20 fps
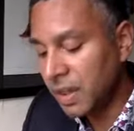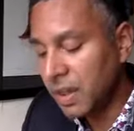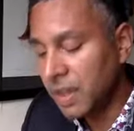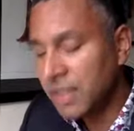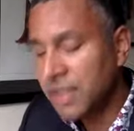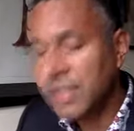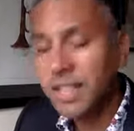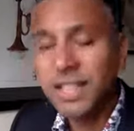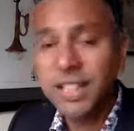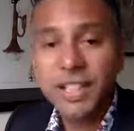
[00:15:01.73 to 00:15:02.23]

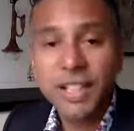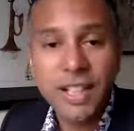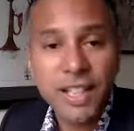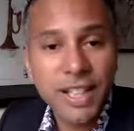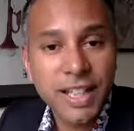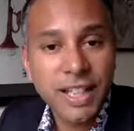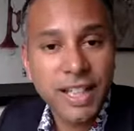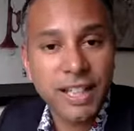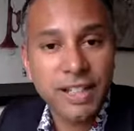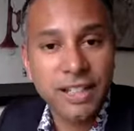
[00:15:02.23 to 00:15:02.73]
So let's look at
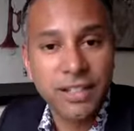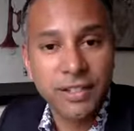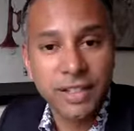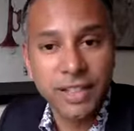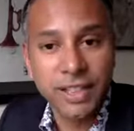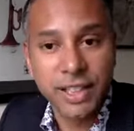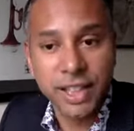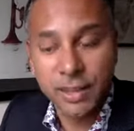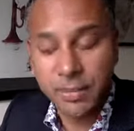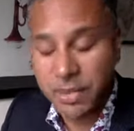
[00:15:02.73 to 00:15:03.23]
the next 3
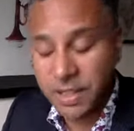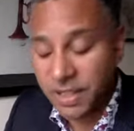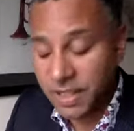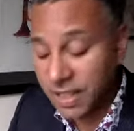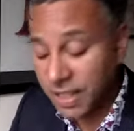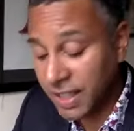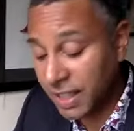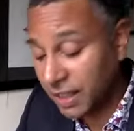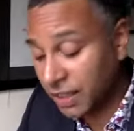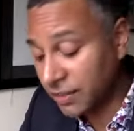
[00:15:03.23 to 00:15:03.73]
steps.
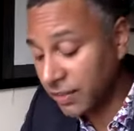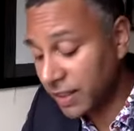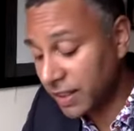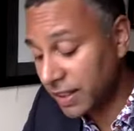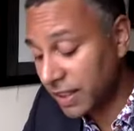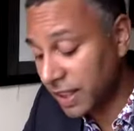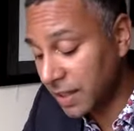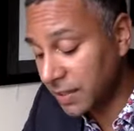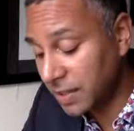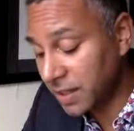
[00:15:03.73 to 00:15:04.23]
The next 3
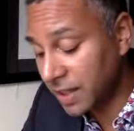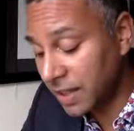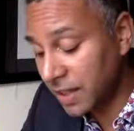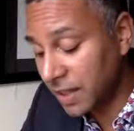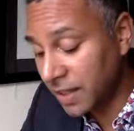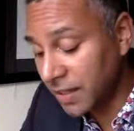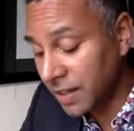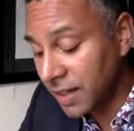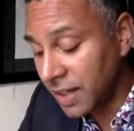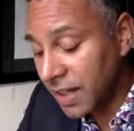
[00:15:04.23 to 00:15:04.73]
steps
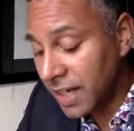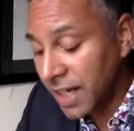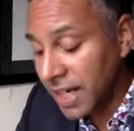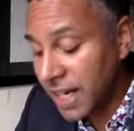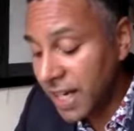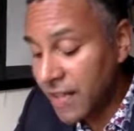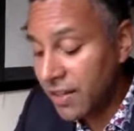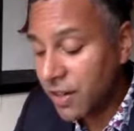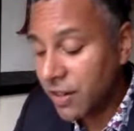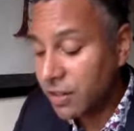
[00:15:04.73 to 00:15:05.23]
are:
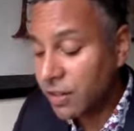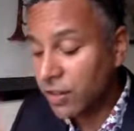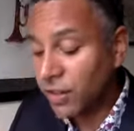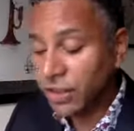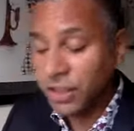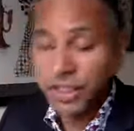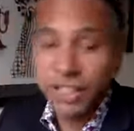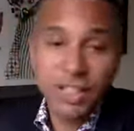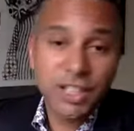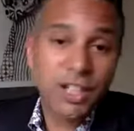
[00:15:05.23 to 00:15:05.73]
hero
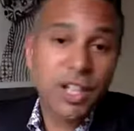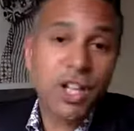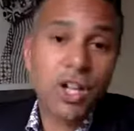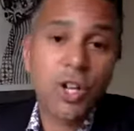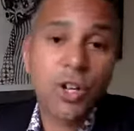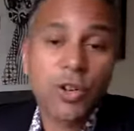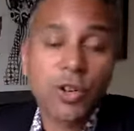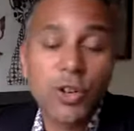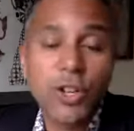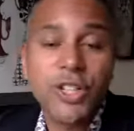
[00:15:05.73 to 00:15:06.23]

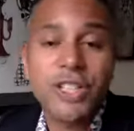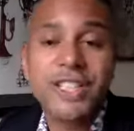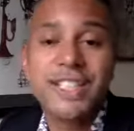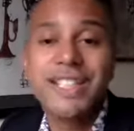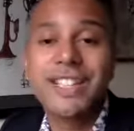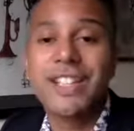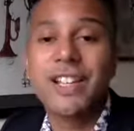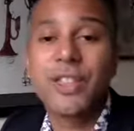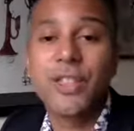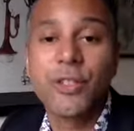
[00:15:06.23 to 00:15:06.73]

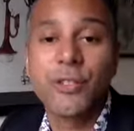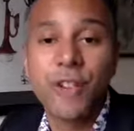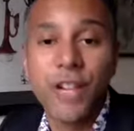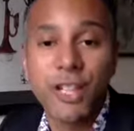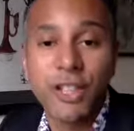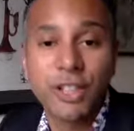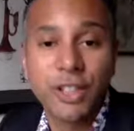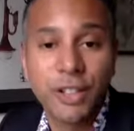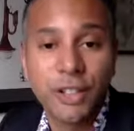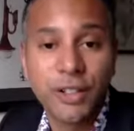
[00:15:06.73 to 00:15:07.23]
crosses
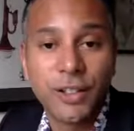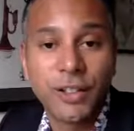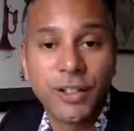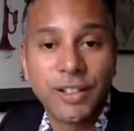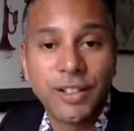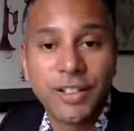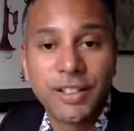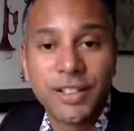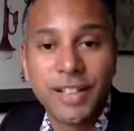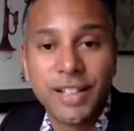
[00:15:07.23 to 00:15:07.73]

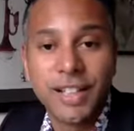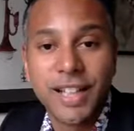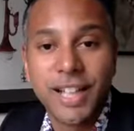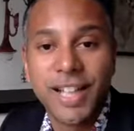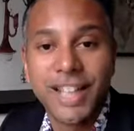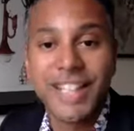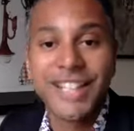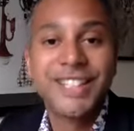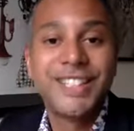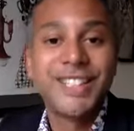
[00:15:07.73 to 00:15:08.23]
threshold
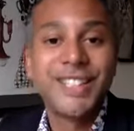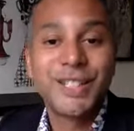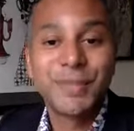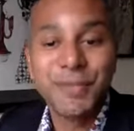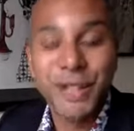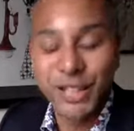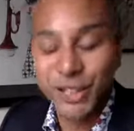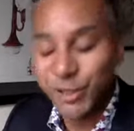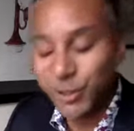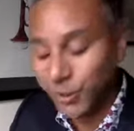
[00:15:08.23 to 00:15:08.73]
and enters
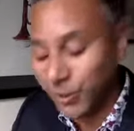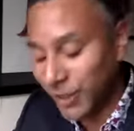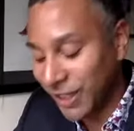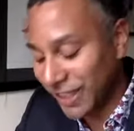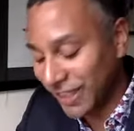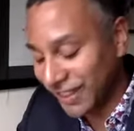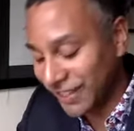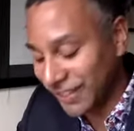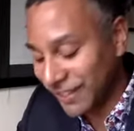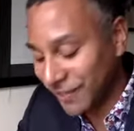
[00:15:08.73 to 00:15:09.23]
special
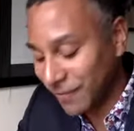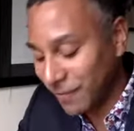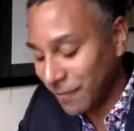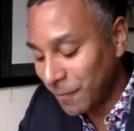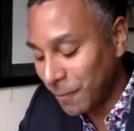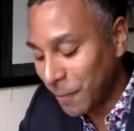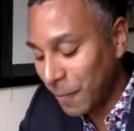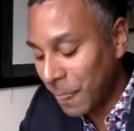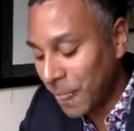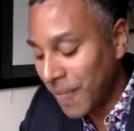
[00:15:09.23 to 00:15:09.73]
world.
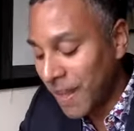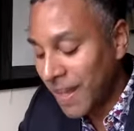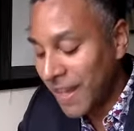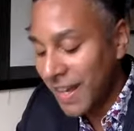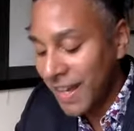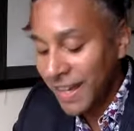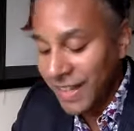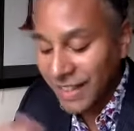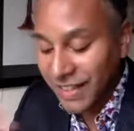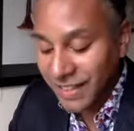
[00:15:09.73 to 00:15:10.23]

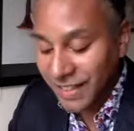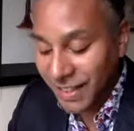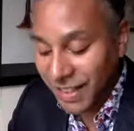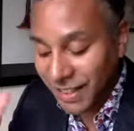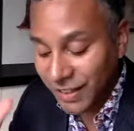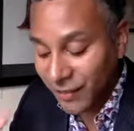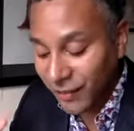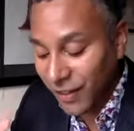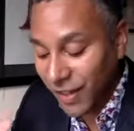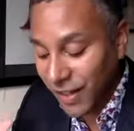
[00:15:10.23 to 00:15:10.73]
So
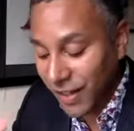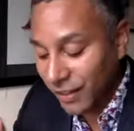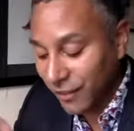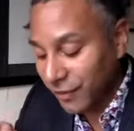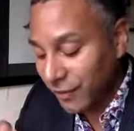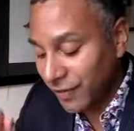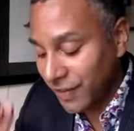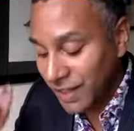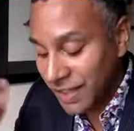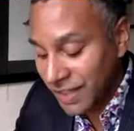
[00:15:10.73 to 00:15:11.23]
that's
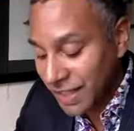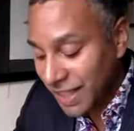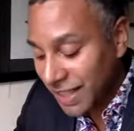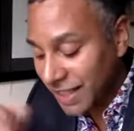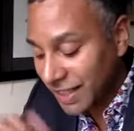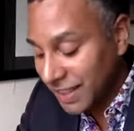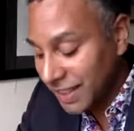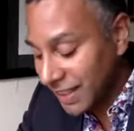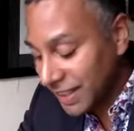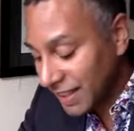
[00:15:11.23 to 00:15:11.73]
5.
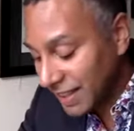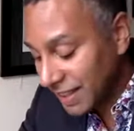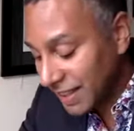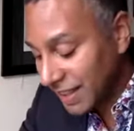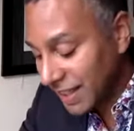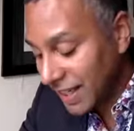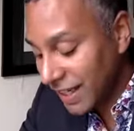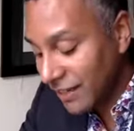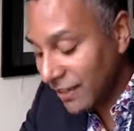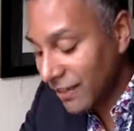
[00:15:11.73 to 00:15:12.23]
6 is
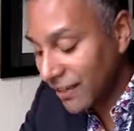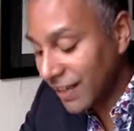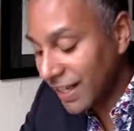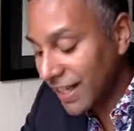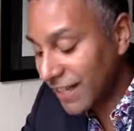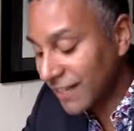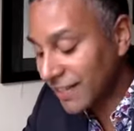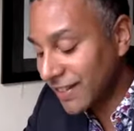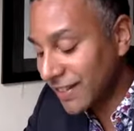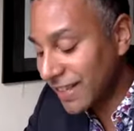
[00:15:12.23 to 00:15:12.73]
hero
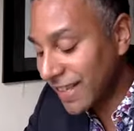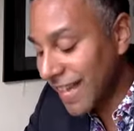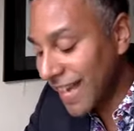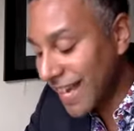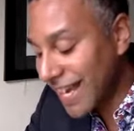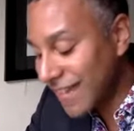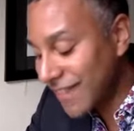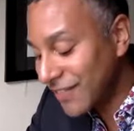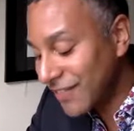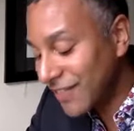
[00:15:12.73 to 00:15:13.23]
encounters
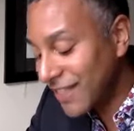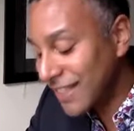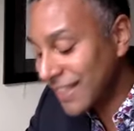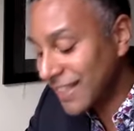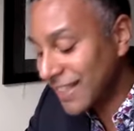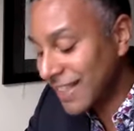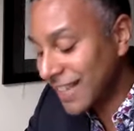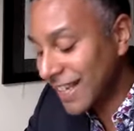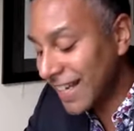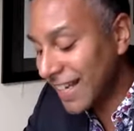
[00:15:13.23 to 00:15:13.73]

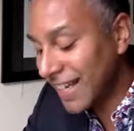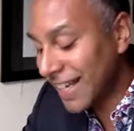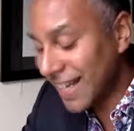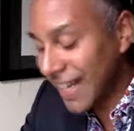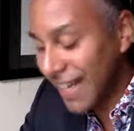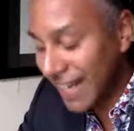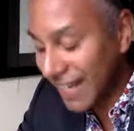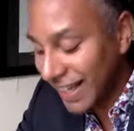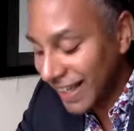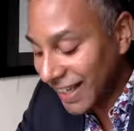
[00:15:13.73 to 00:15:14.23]
enemies and
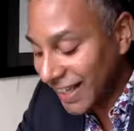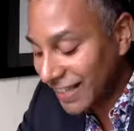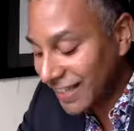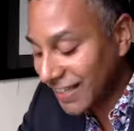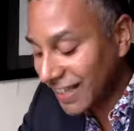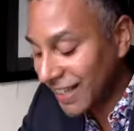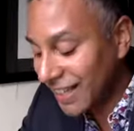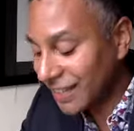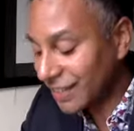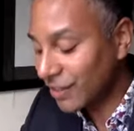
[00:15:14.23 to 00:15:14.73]
allies,
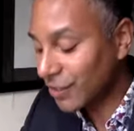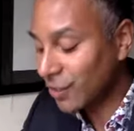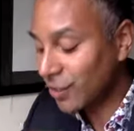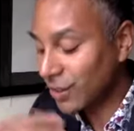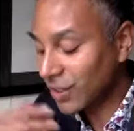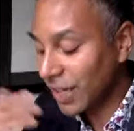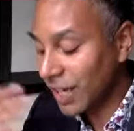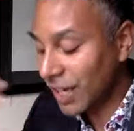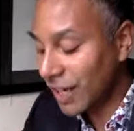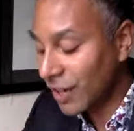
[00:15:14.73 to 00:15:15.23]
undergoes